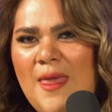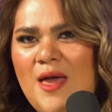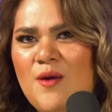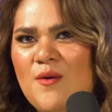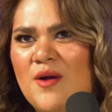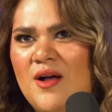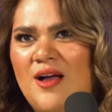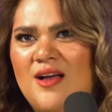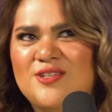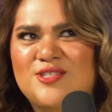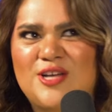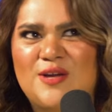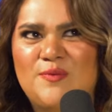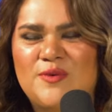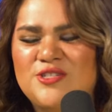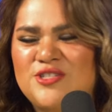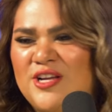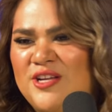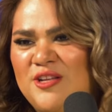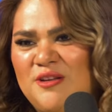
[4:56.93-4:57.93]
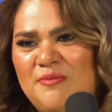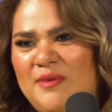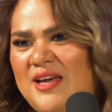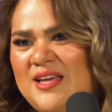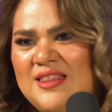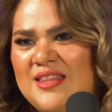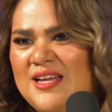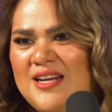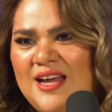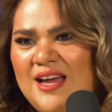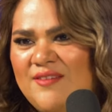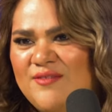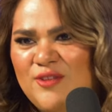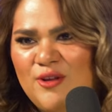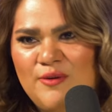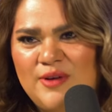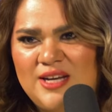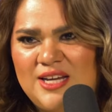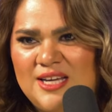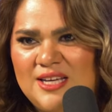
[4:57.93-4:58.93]
Oh gosh, I wish I knew back then. I have
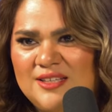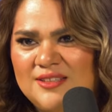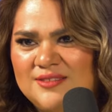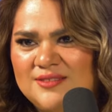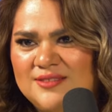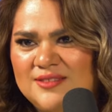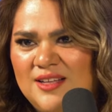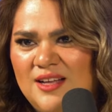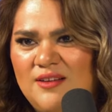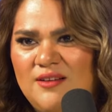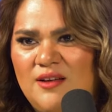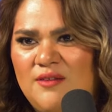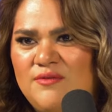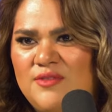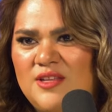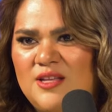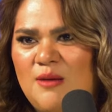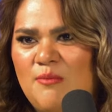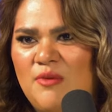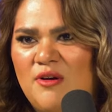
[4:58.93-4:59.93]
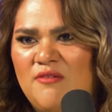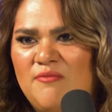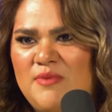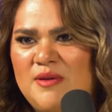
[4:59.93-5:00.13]
no idea uh, of the number of